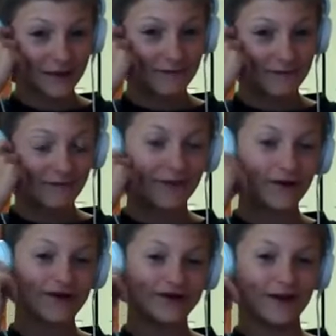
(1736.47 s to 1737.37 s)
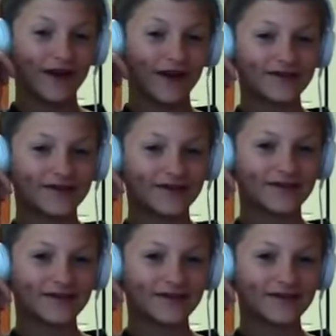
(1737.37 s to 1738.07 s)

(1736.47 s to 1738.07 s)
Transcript: you remember the 32X?